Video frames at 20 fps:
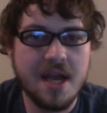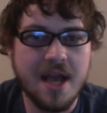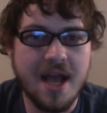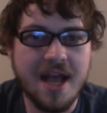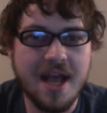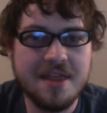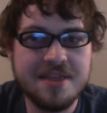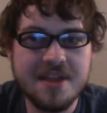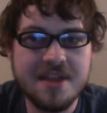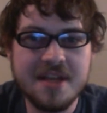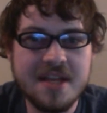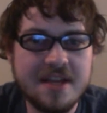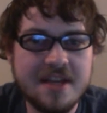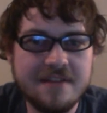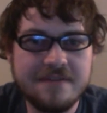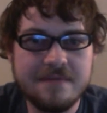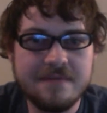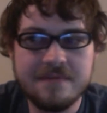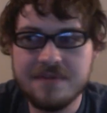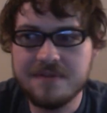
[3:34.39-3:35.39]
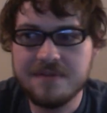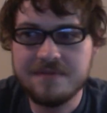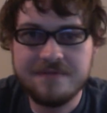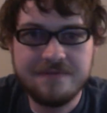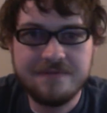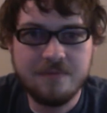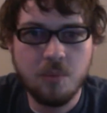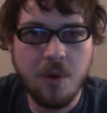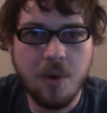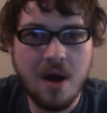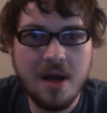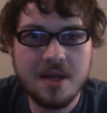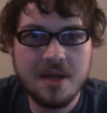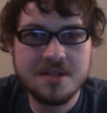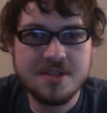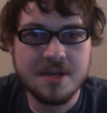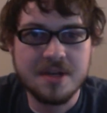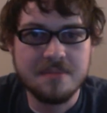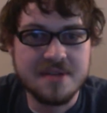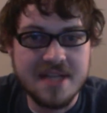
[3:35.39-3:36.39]
And then he
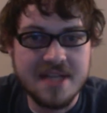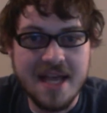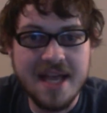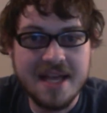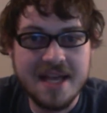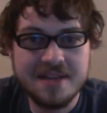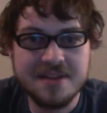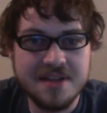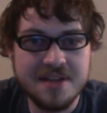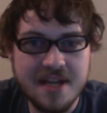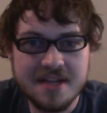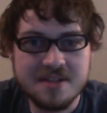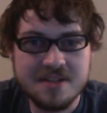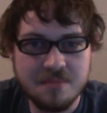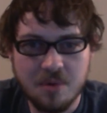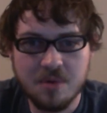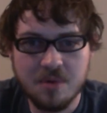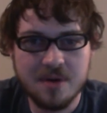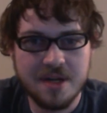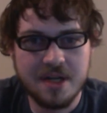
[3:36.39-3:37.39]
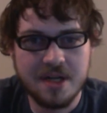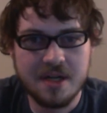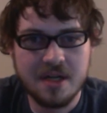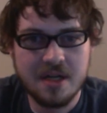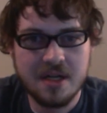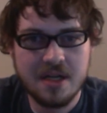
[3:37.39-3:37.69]
winds up dead the next morning.